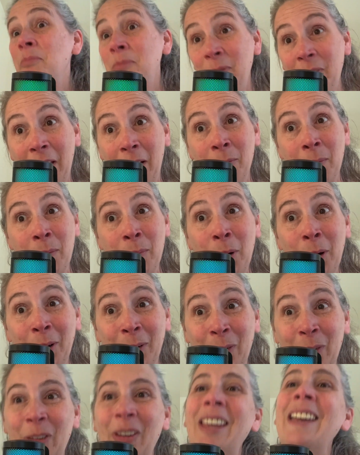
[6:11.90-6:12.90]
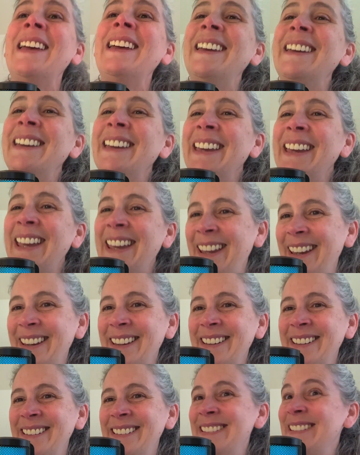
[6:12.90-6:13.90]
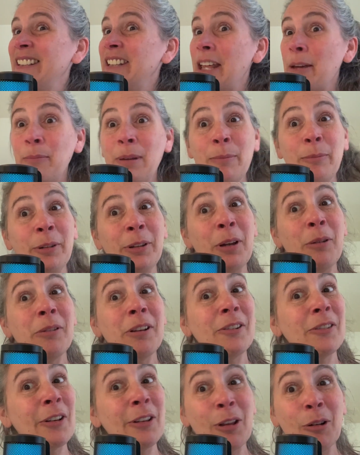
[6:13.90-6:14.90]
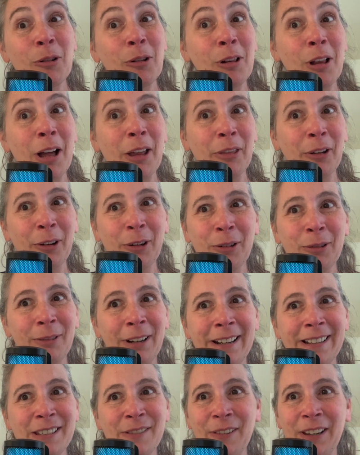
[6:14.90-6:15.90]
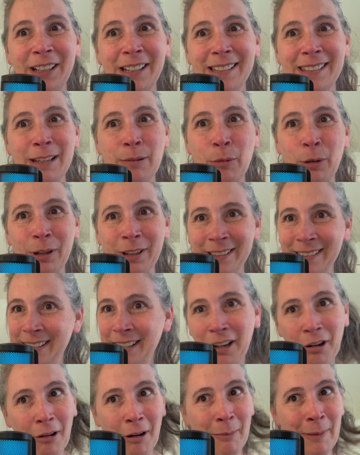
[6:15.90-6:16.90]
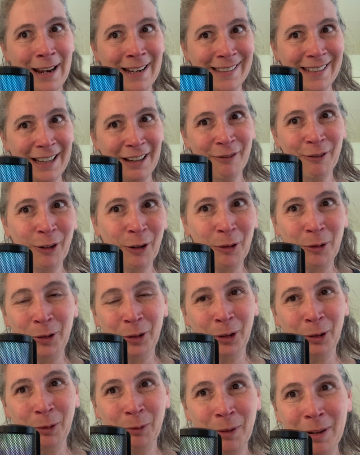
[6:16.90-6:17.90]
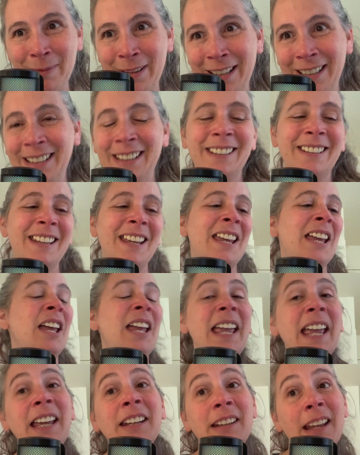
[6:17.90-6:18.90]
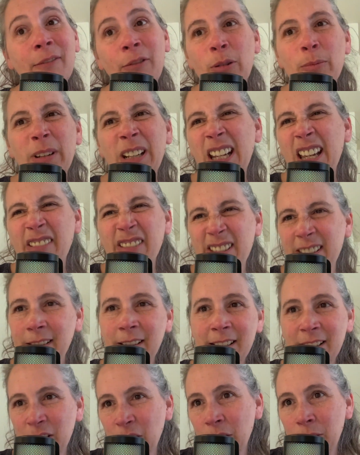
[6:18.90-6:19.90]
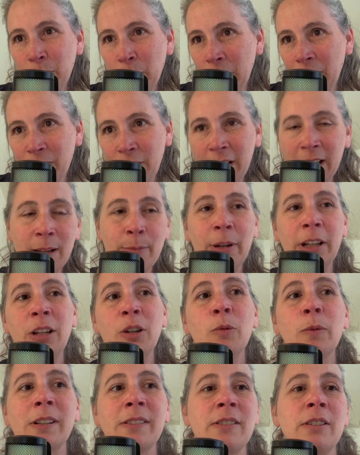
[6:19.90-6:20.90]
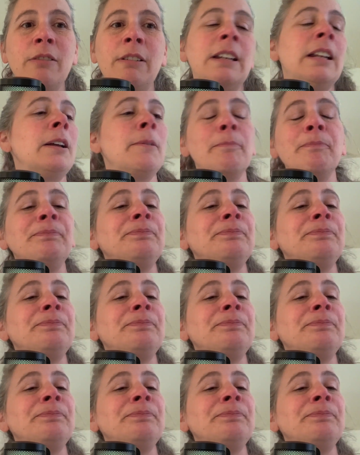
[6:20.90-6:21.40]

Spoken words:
sell my books and let people know there's a local author who writes fantasy books that are amazing for older women and everybody else. It's a good book for anybody who wants to read it.